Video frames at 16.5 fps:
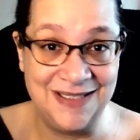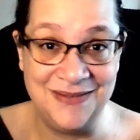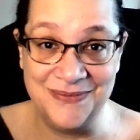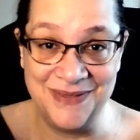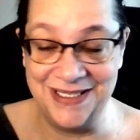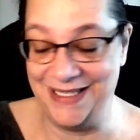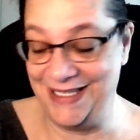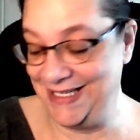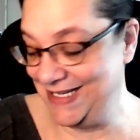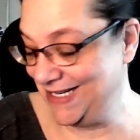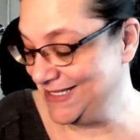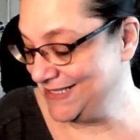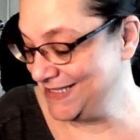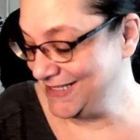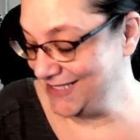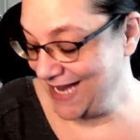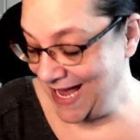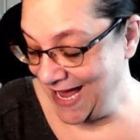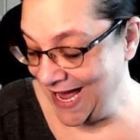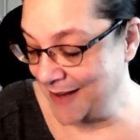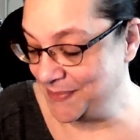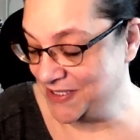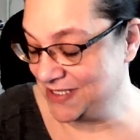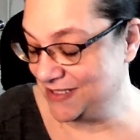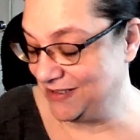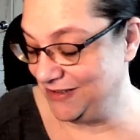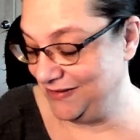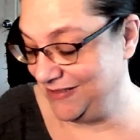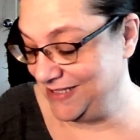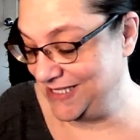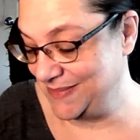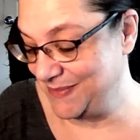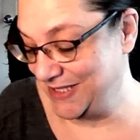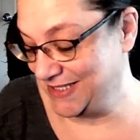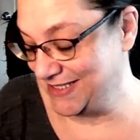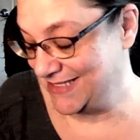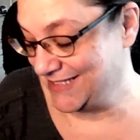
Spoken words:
It really does. It absolutely smells